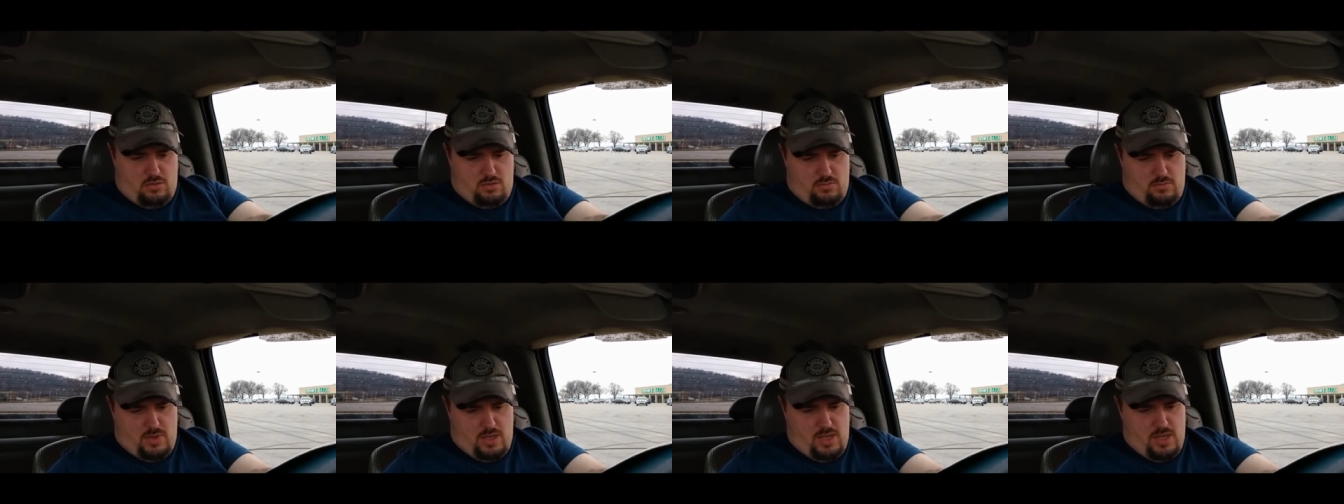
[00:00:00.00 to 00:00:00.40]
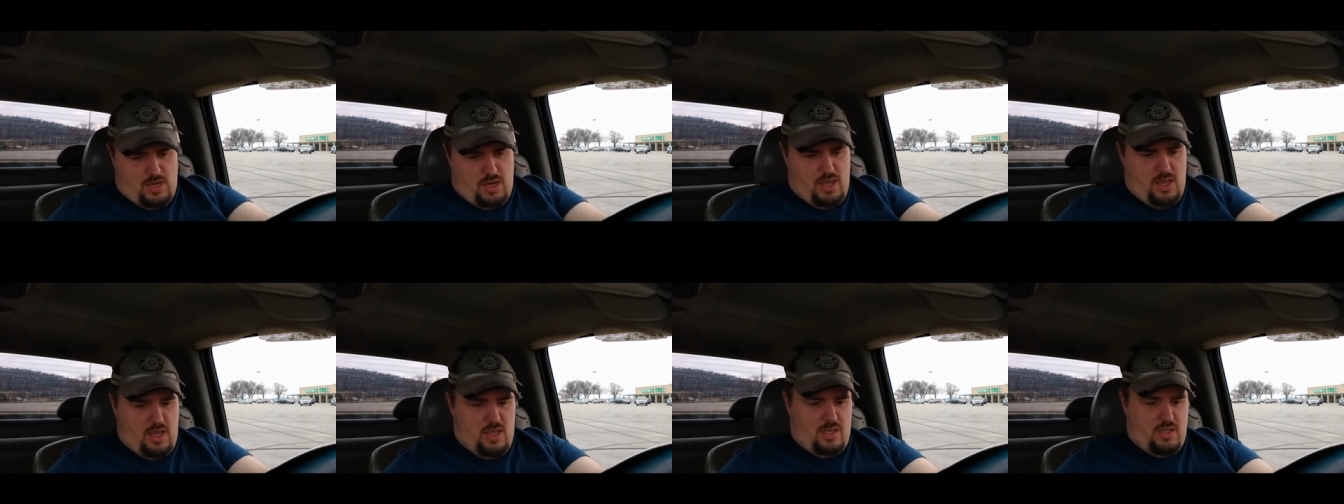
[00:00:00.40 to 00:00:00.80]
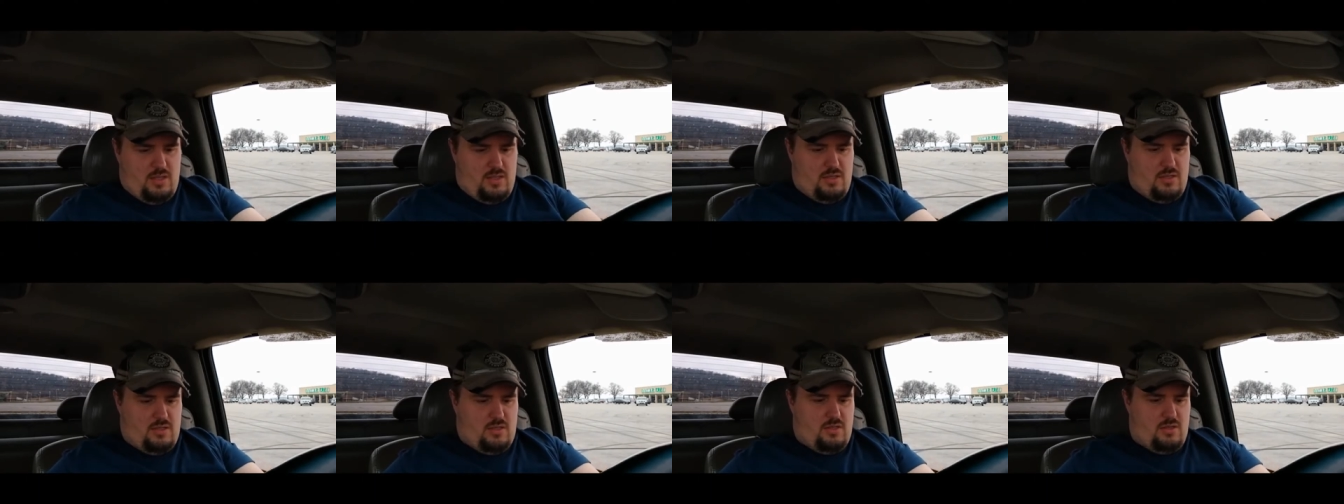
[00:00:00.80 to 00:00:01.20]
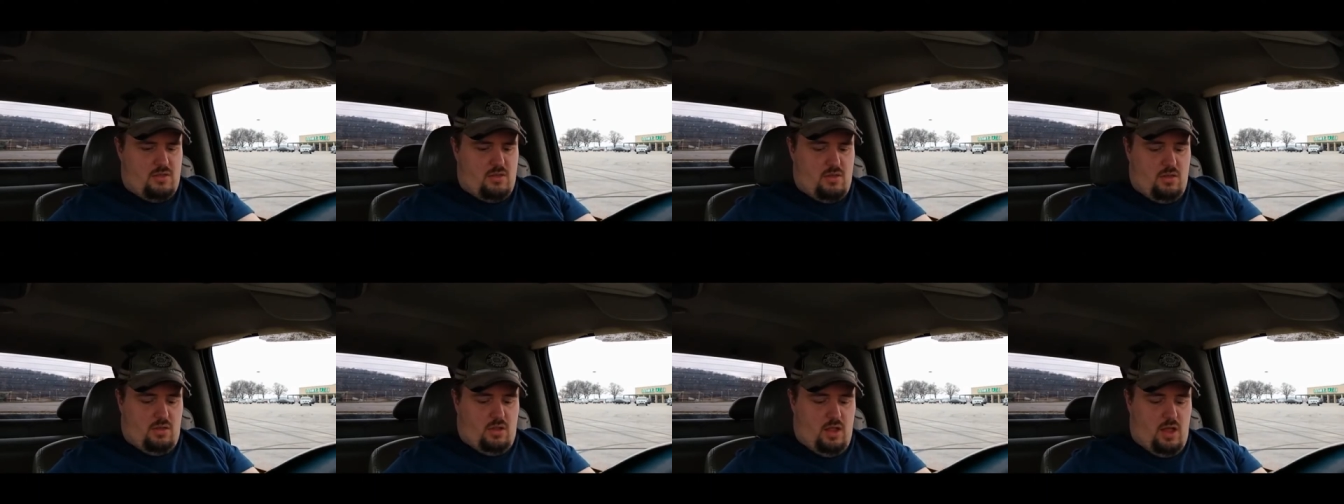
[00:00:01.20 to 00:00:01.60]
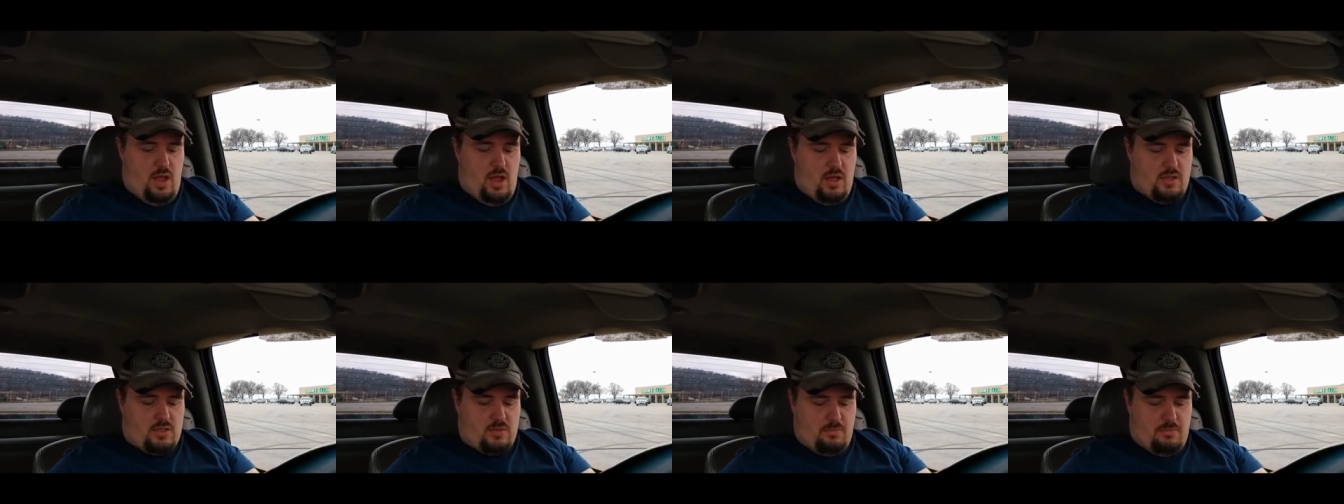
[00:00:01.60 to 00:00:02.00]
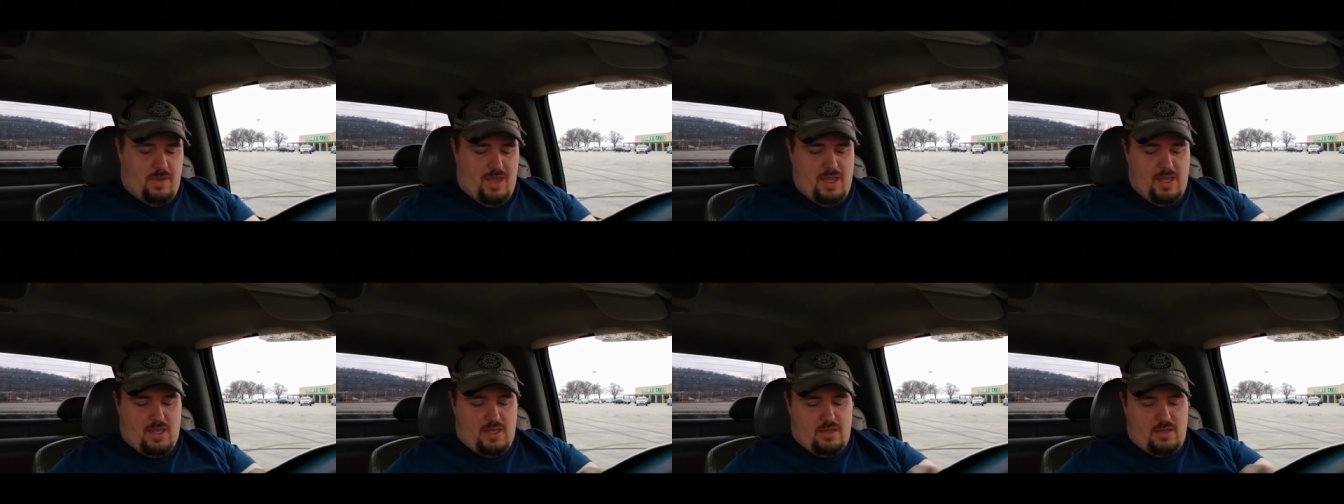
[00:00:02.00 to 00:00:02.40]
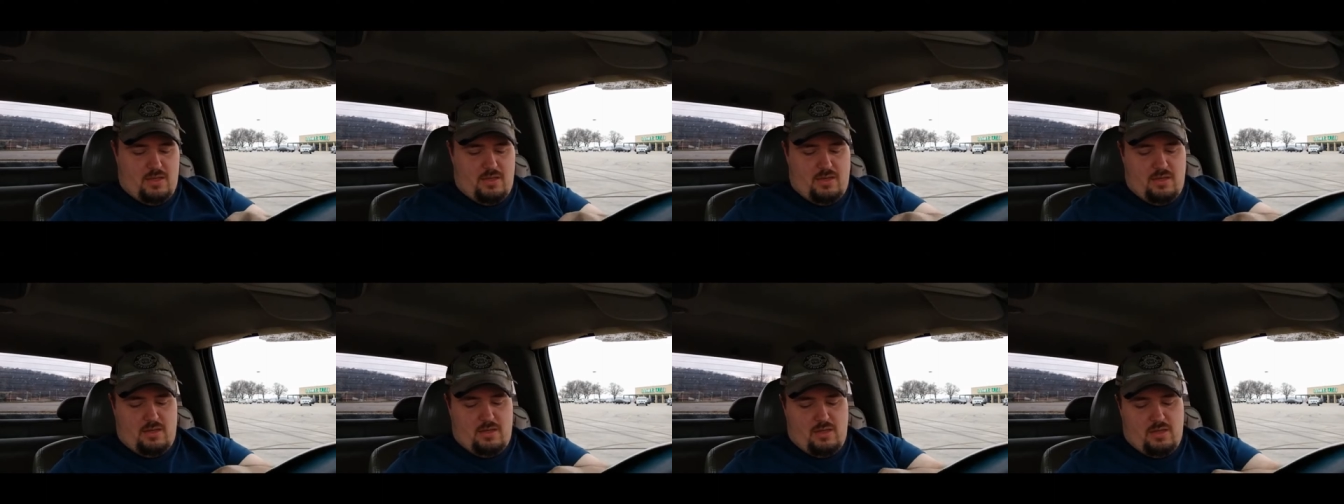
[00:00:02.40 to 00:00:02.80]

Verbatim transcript: mayonnaise, lots of bacon,